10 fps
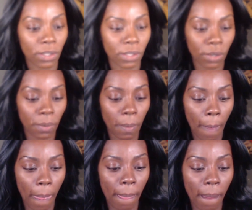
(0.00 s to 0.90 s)
So
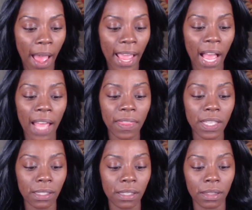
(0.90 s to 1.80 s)
I had
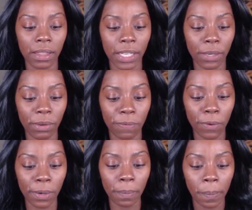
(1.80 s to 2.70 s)
this in a liquid
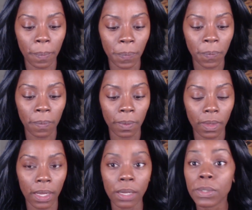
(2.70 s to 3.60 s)
form,
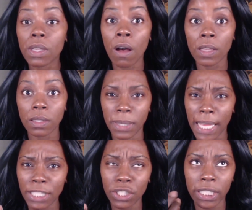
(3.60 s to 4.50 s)
and it was awesome. It
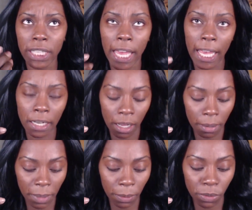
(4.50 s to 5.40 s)
actually had
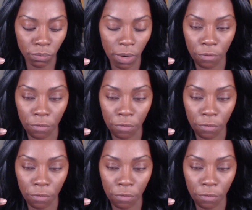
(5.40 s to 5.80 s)
it was a